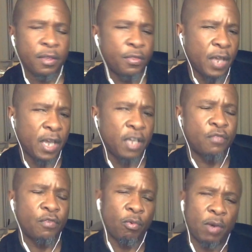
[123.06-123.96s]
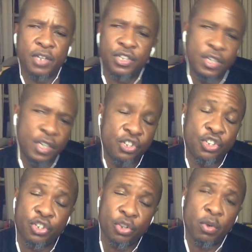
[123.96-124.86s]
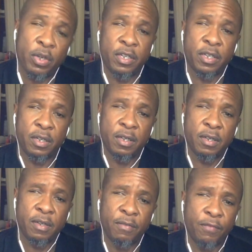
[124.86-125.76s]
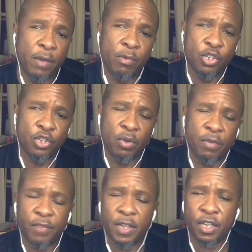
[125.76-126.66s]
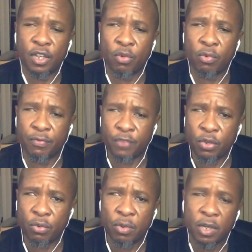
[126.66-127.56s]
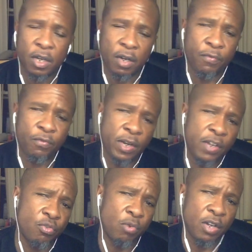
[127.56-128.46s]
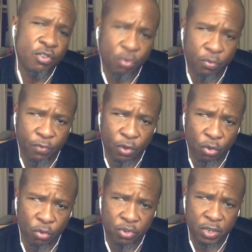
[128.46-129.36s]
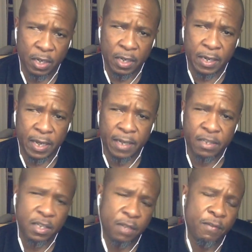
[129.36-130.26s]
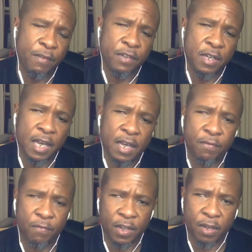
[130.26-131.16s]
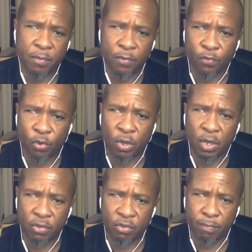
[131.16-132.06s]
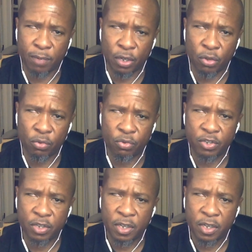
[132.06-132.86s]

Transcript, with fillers: Thanks for watching this short very short video review of Francois Truffaut's 1959 film, The 400 Blows.